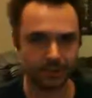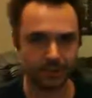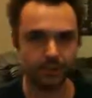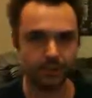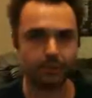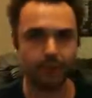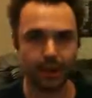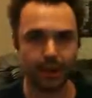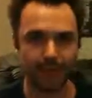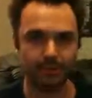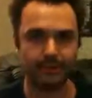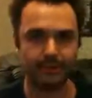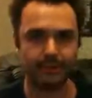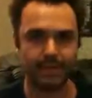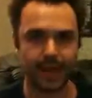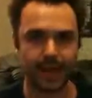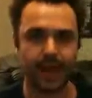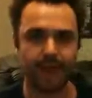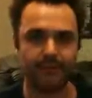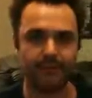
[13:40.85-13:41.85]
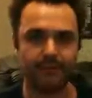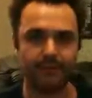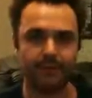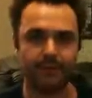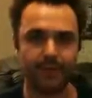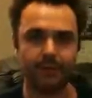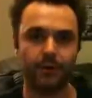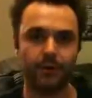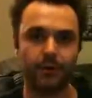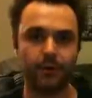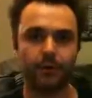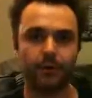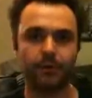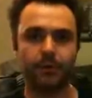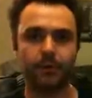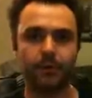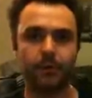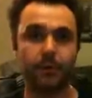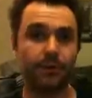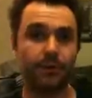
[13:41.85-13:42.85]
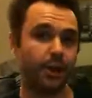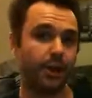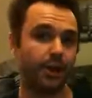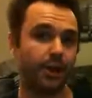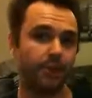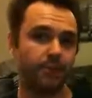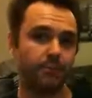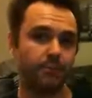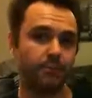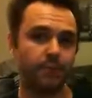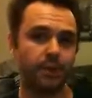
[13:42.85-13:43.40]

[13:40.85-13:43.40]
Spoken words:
2 weapons out of the vehicle per turn.